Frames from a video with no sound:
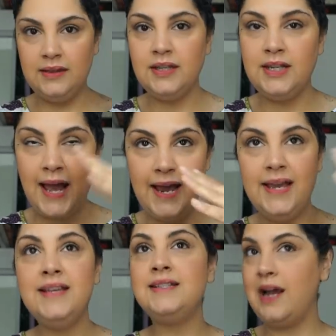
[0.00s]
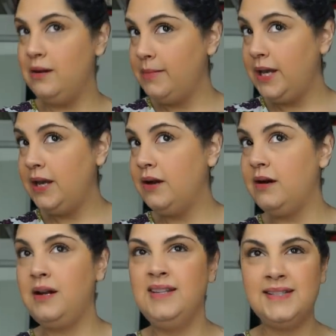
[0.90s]
The dye is not on my
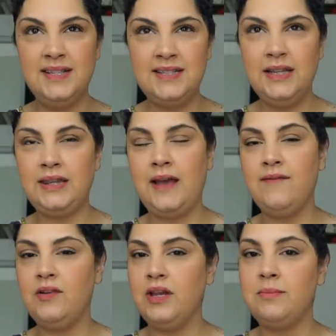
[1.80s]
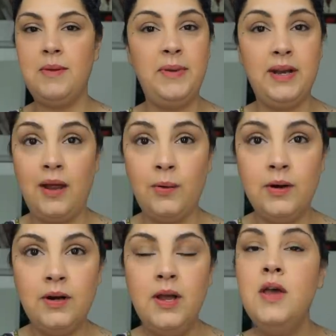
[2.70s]
hair and it's gonna sit like that for like maybe an
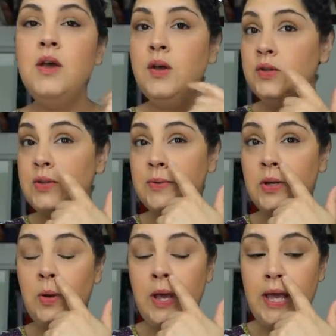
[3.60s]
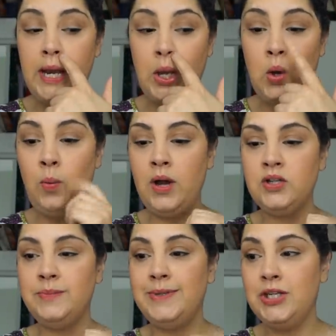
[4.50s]
hour. So I'm gonna go ahead and go
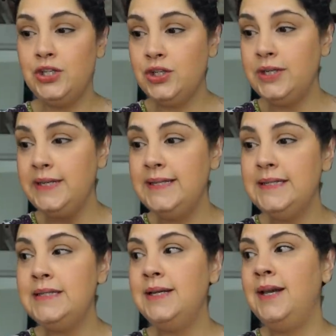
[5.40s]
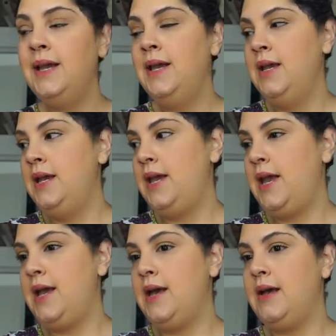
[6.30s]
wash some dishes
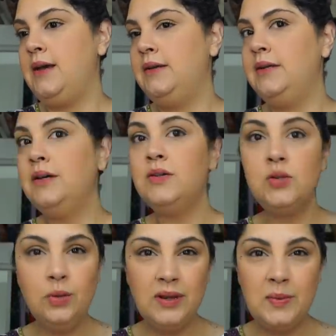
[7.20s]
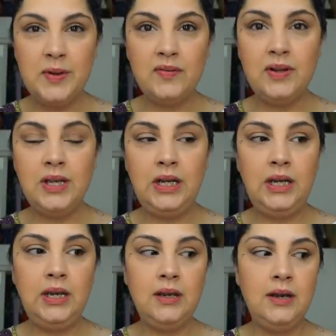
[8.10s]
and do a little bit of
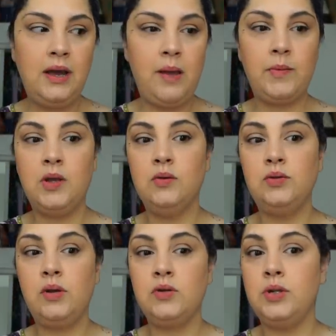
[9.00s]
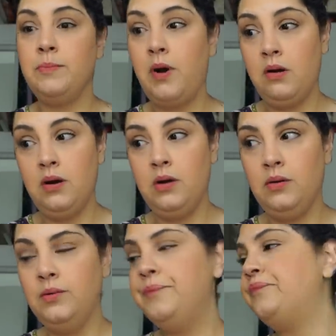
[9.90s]
cleaning. I'm gonna go do laundry
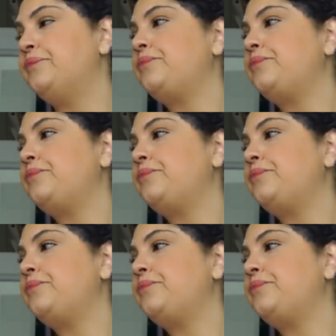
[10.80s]
tomorrow.